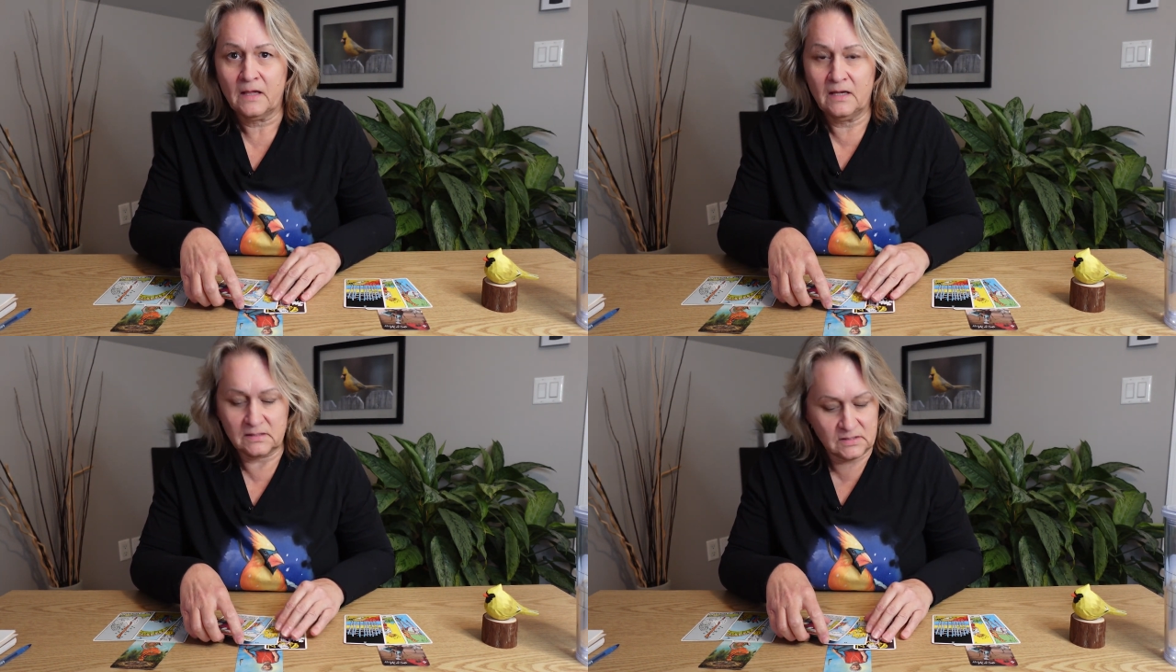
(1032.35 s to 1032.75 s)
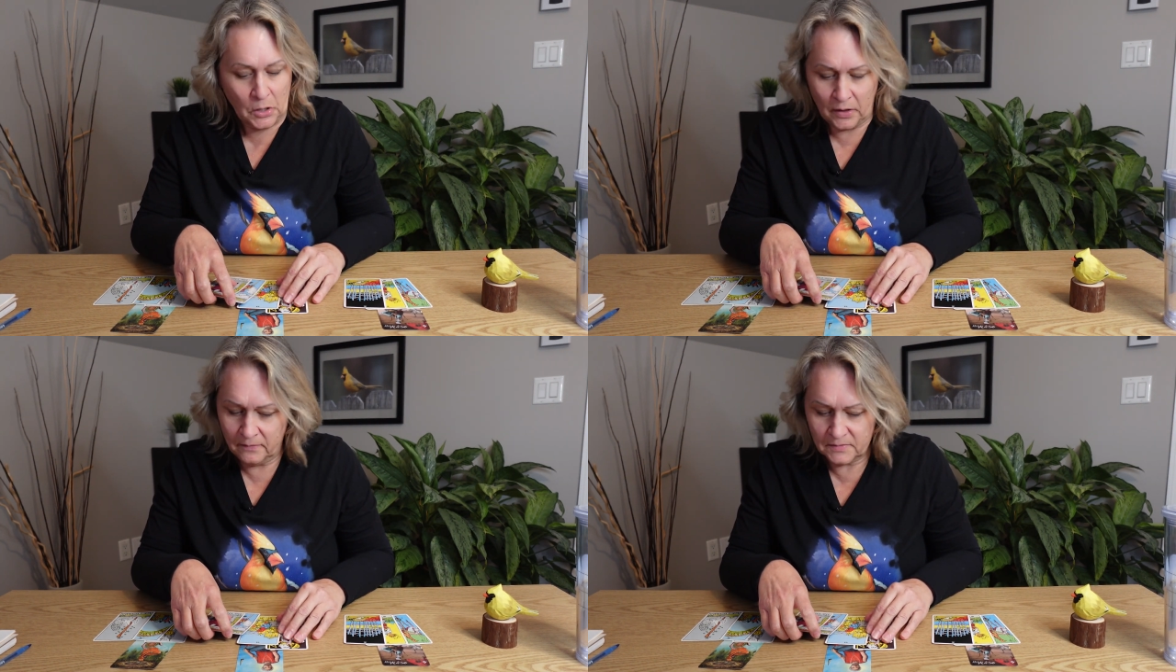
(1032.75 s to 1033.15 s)
It's
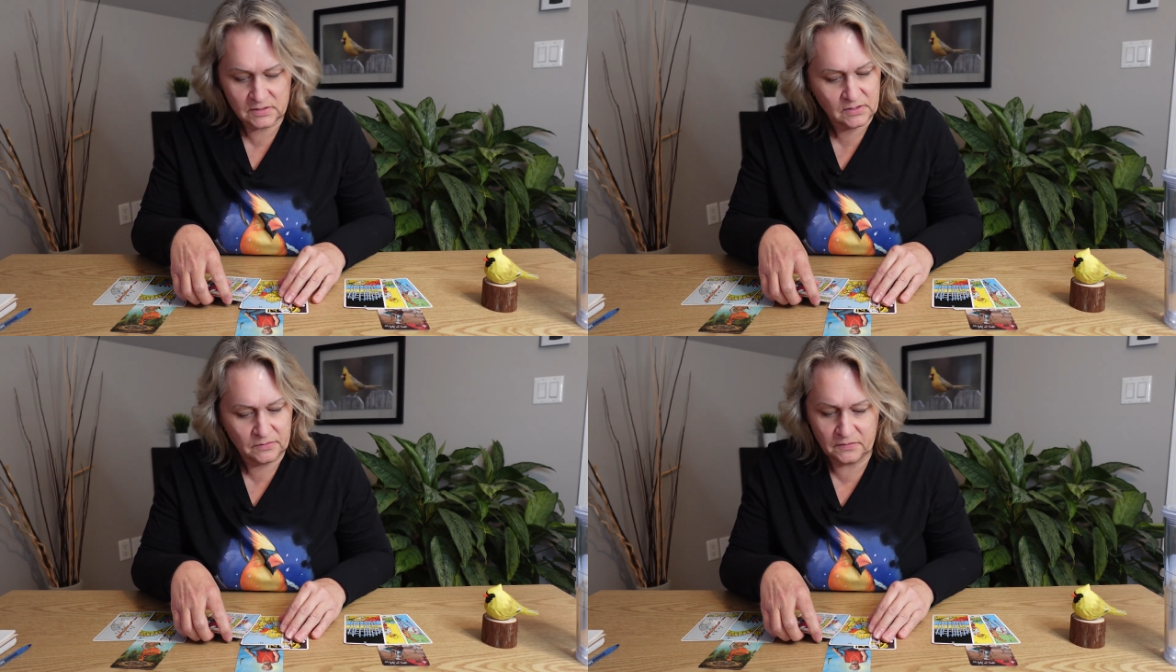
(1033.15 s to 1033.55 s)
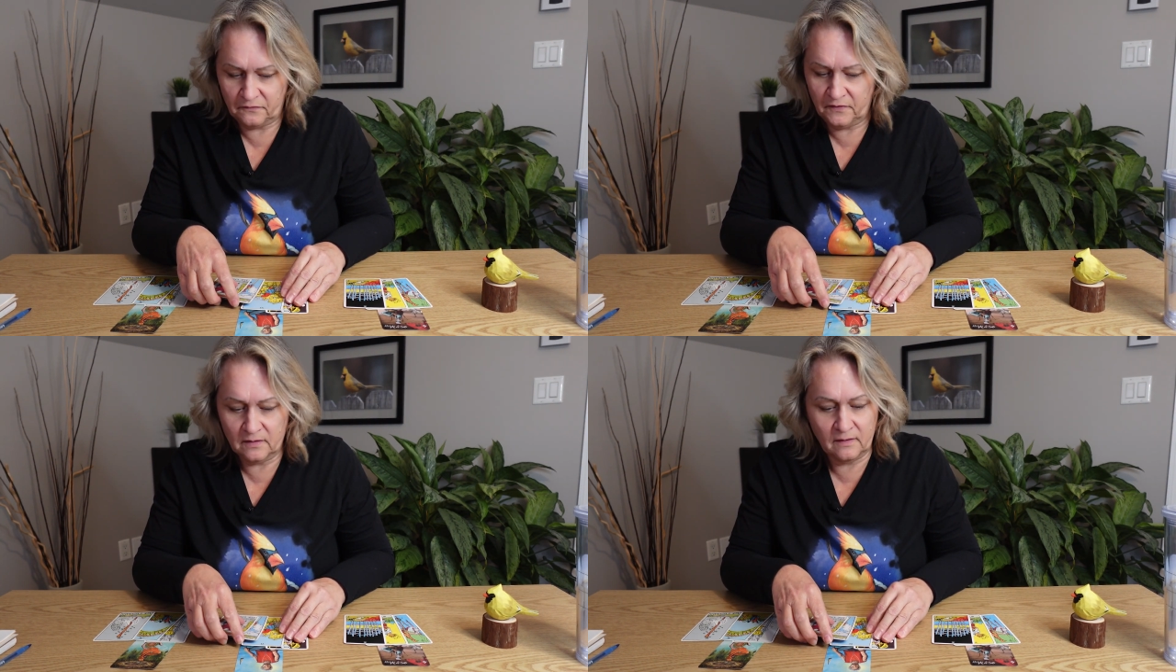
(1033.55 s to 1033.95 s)
time to start to
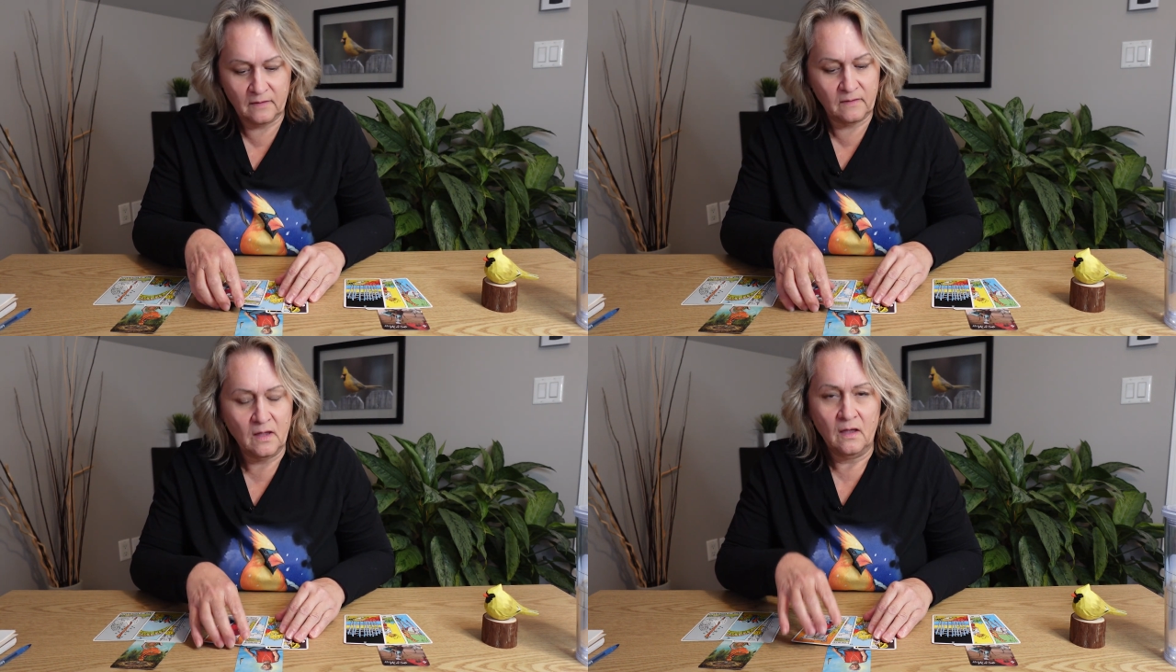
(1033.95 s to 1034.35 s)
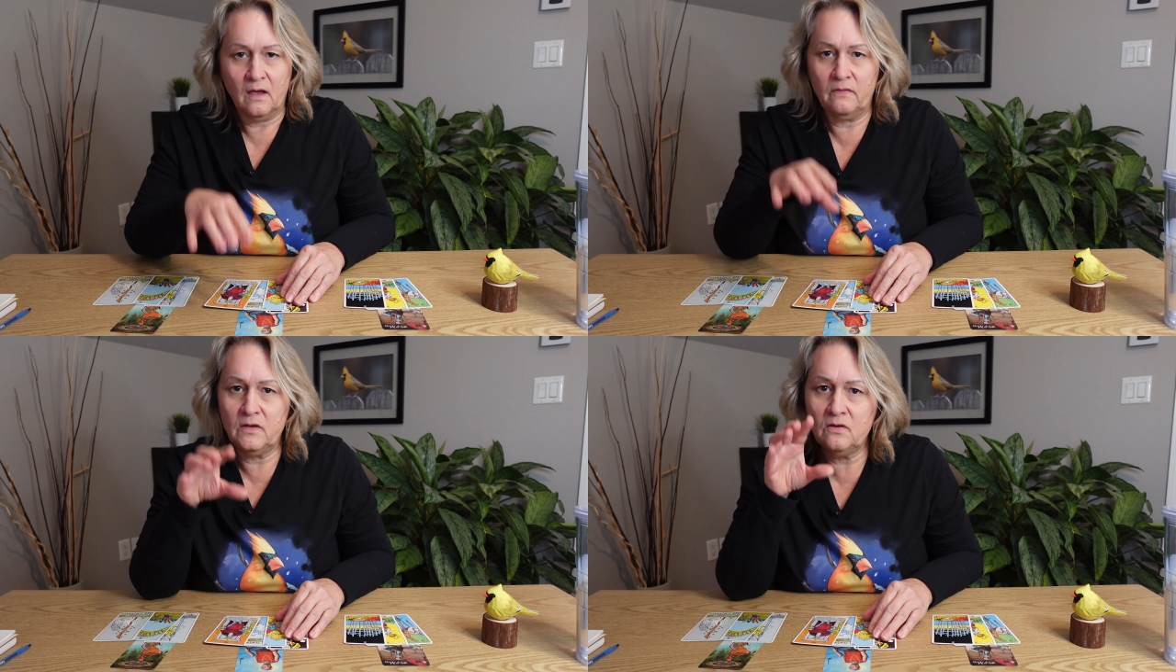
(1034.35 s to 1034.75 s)
feel,
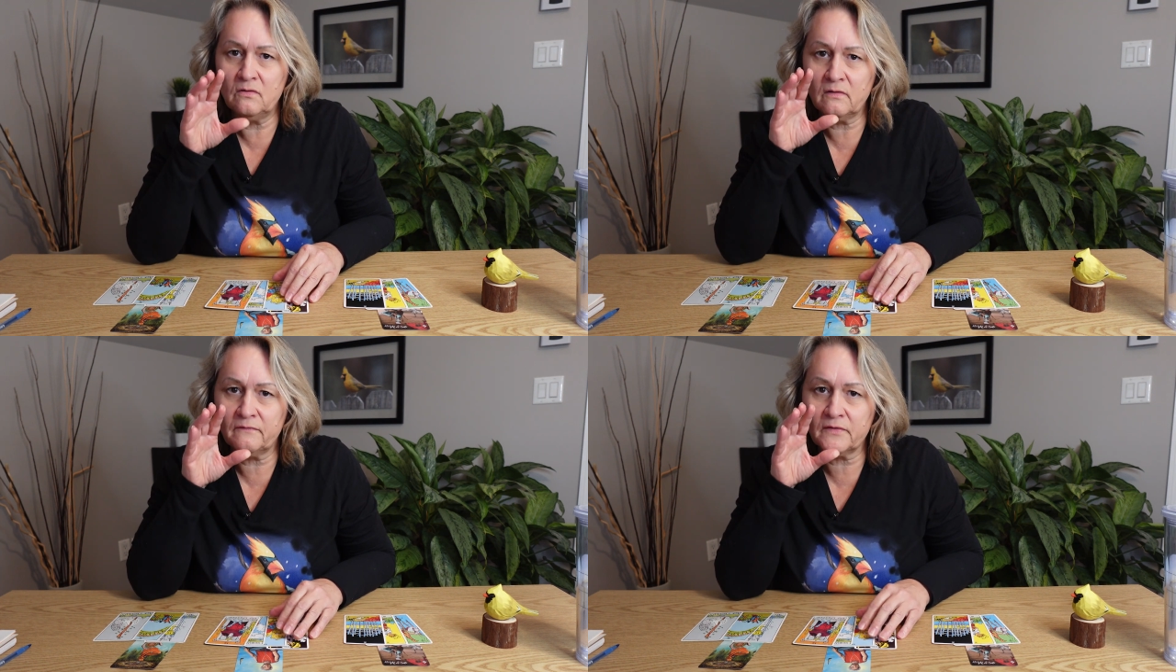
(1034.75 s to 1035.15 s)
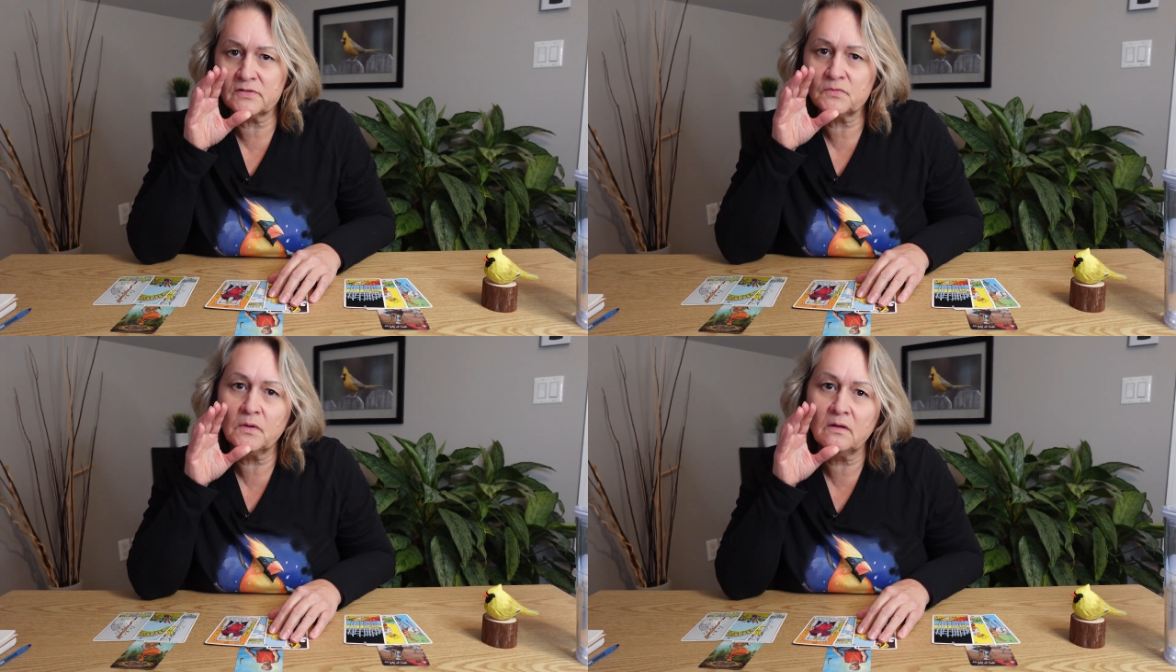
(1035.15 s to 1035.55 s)
and the
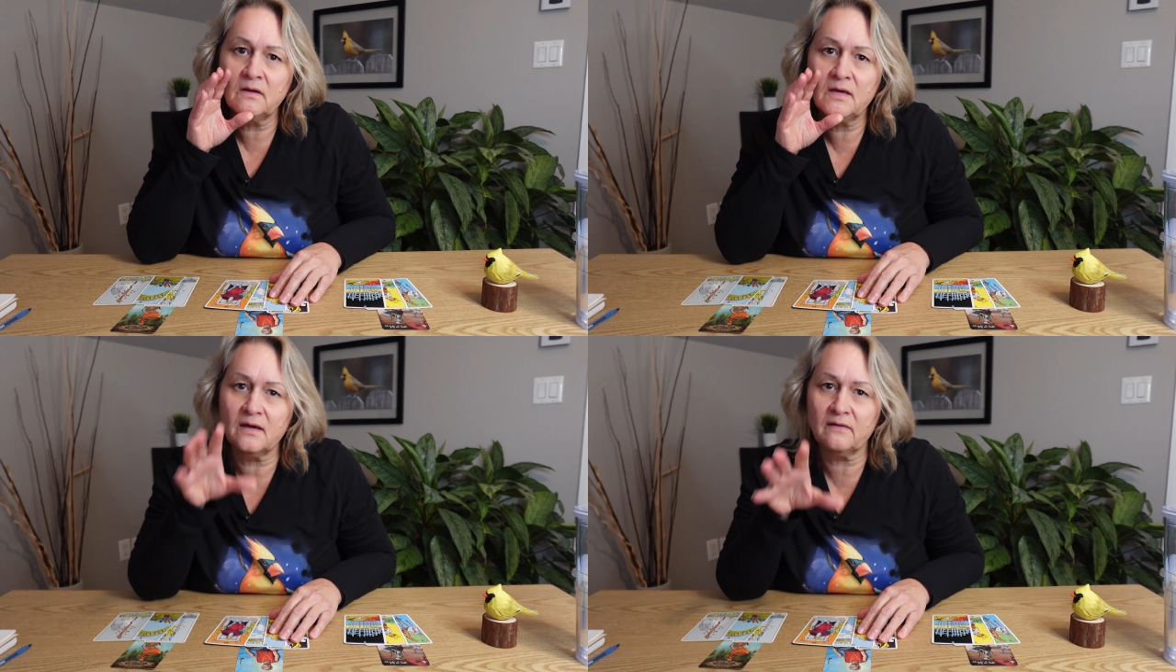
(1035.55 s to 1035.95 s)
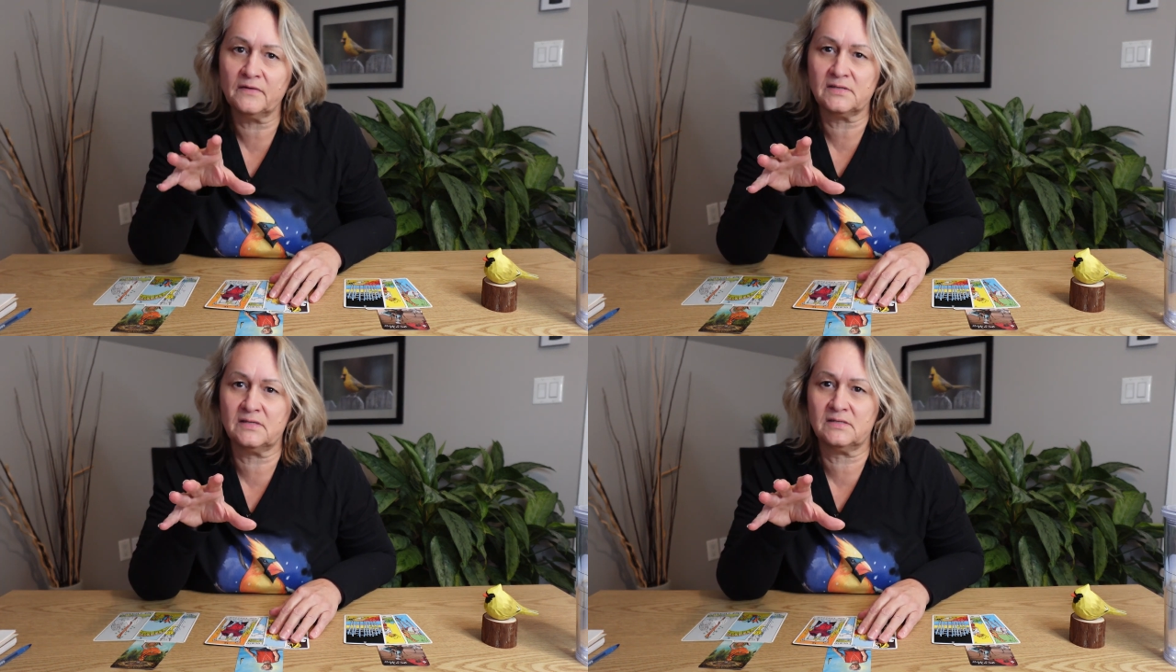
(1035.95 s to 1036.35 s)
universe will give
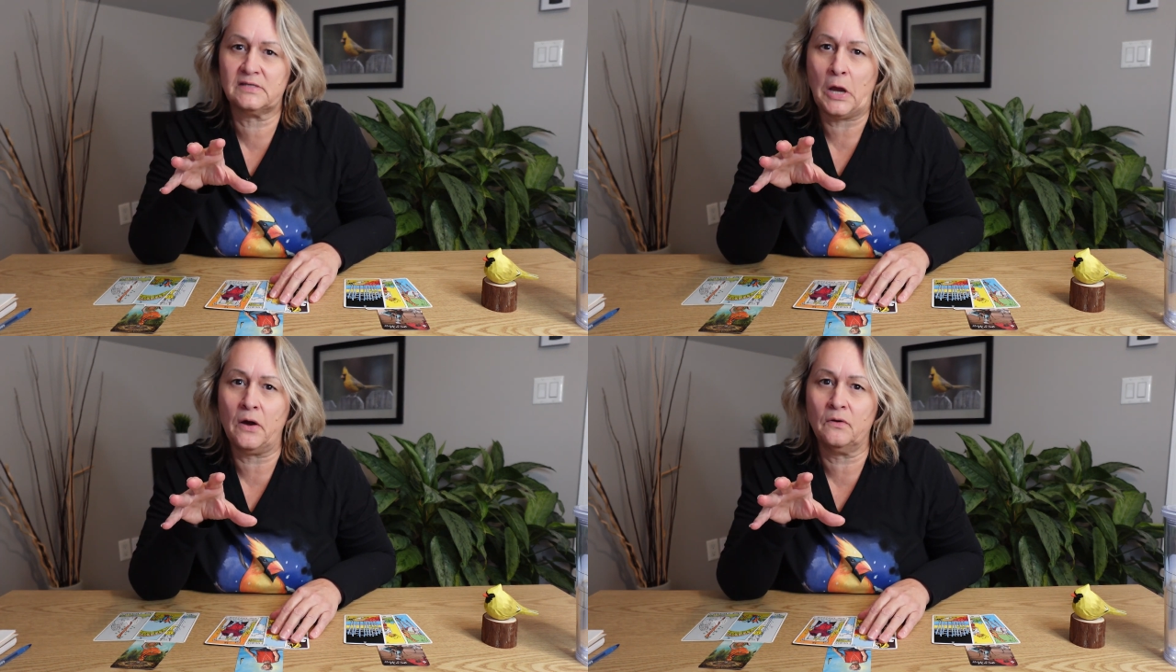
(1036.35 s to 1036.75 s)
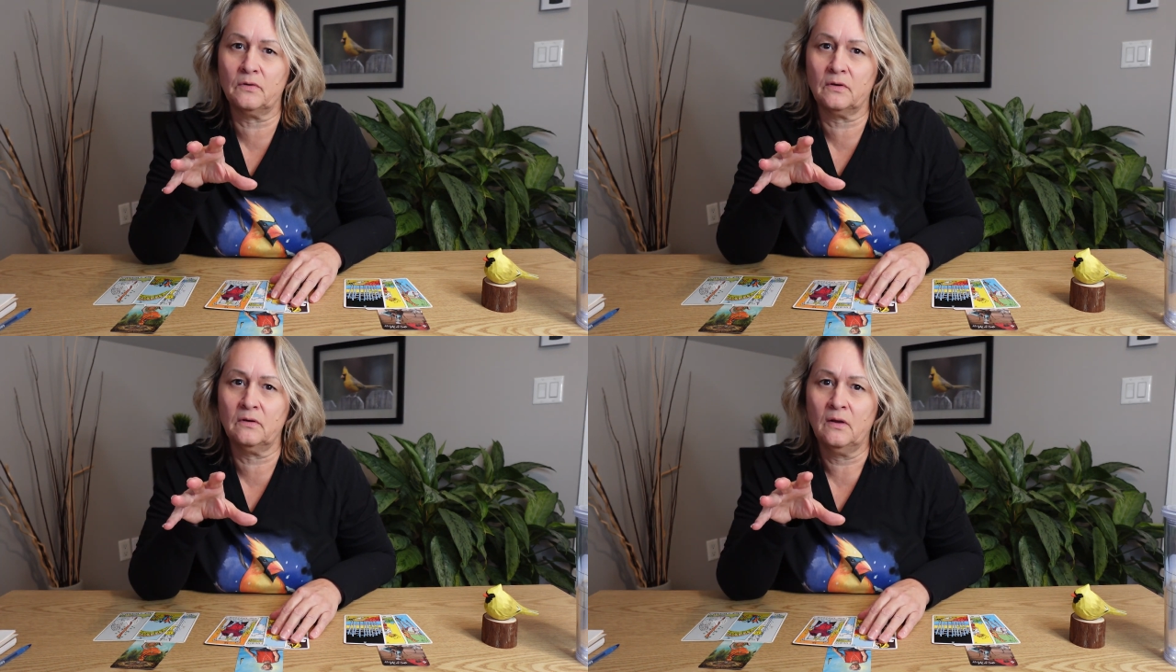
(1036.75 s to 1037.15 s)
us this Tower